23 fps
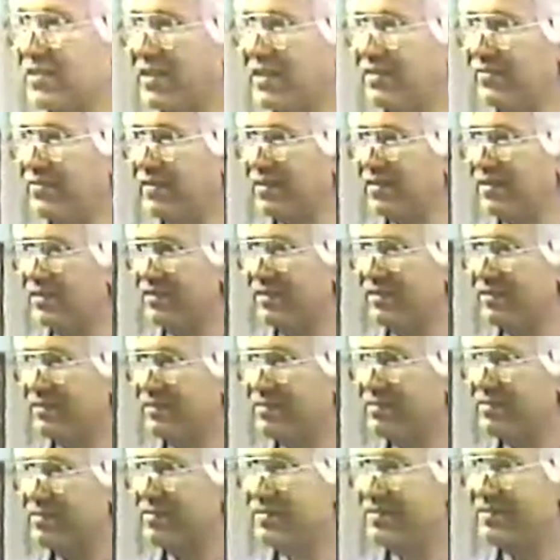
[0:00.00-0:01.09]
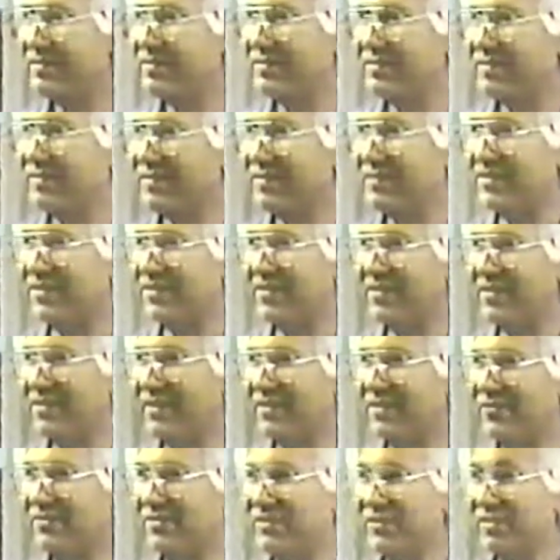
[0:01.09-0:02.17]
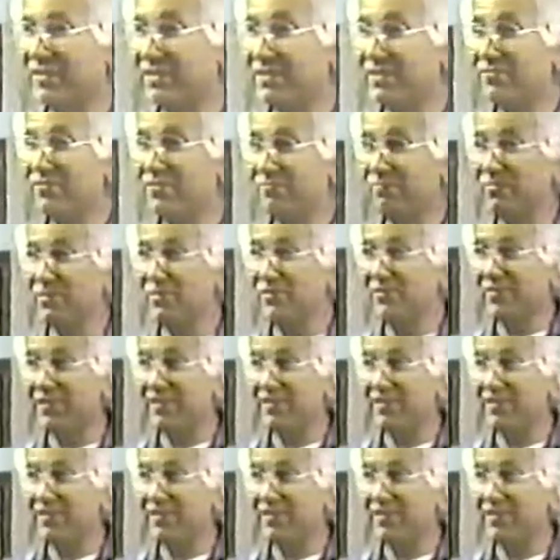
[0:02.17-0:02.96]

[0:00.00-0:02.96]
sapphire? Okay, we're dealing with blue